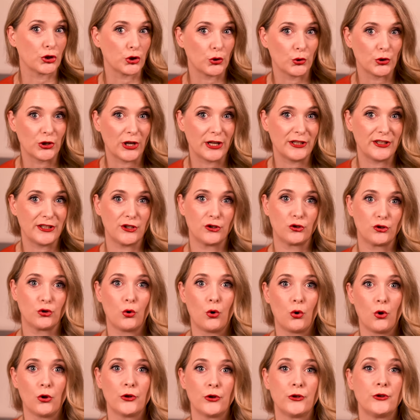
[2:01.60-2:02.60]
a good idea to
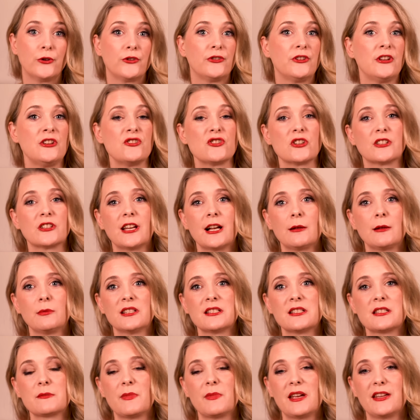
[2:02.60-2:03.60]
alter your seizure
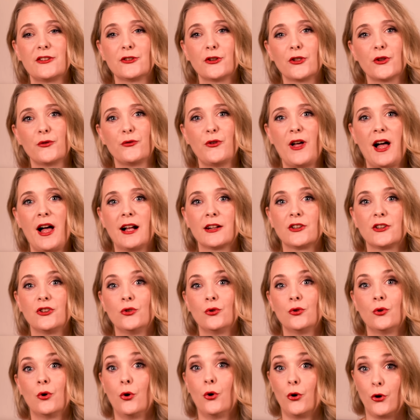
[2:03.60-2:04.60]
tablets based on the fact
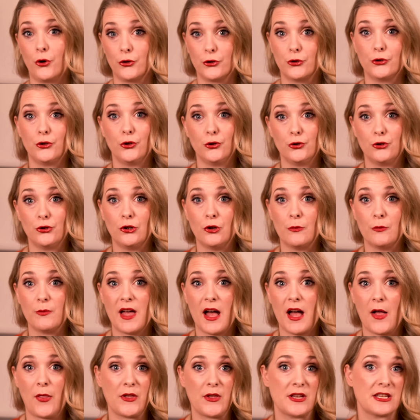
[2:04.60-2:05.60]
you heard on YouTube
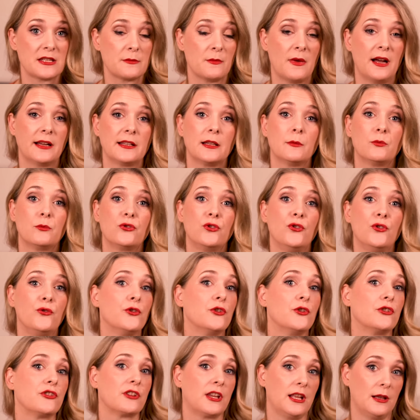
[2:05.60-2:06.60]
that this might improve
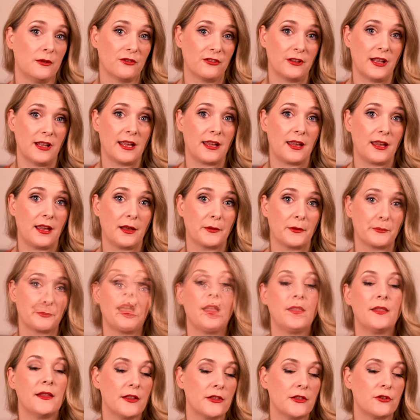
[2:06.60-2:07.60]
your skin flaking.
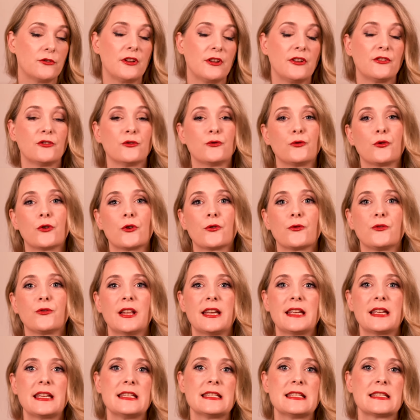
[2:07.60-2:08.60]
Another reason for
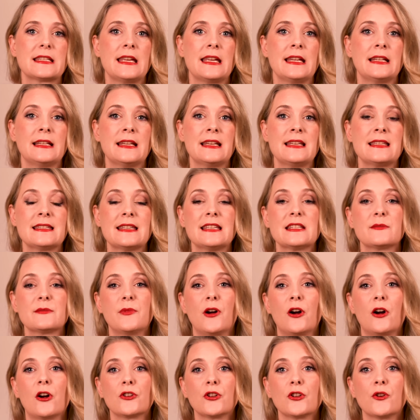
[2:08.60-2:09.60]
flaky skin is as
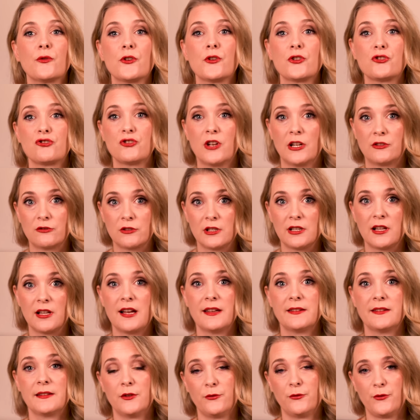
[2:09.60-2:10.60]
part of a
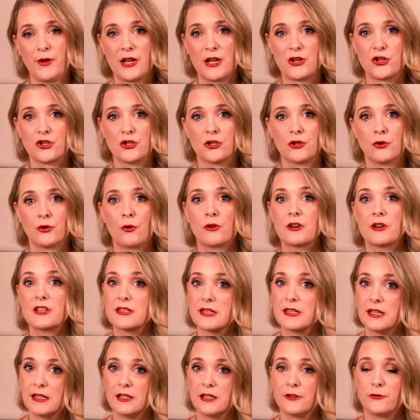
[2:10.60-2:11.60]
generalized infection or a
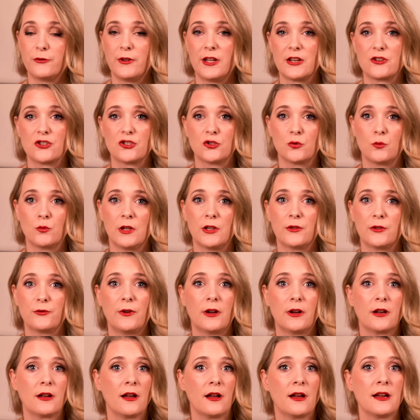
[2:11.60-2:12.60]
skin infection with
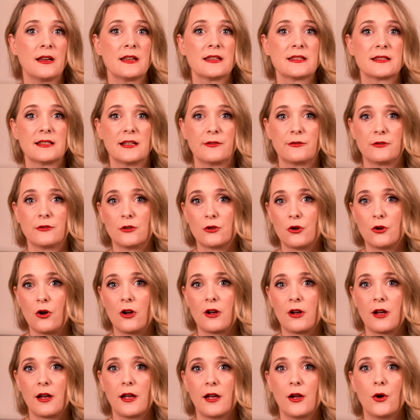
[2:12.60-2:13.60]
fungi, staphylococci
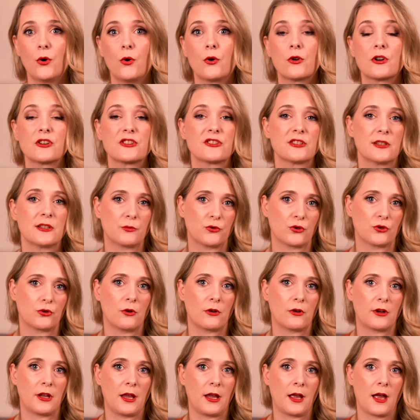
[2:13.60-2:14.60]
or
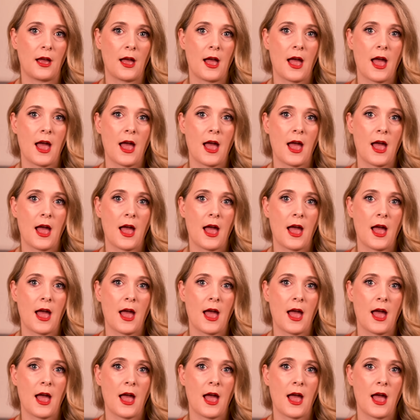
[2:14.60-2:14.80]
streptococci.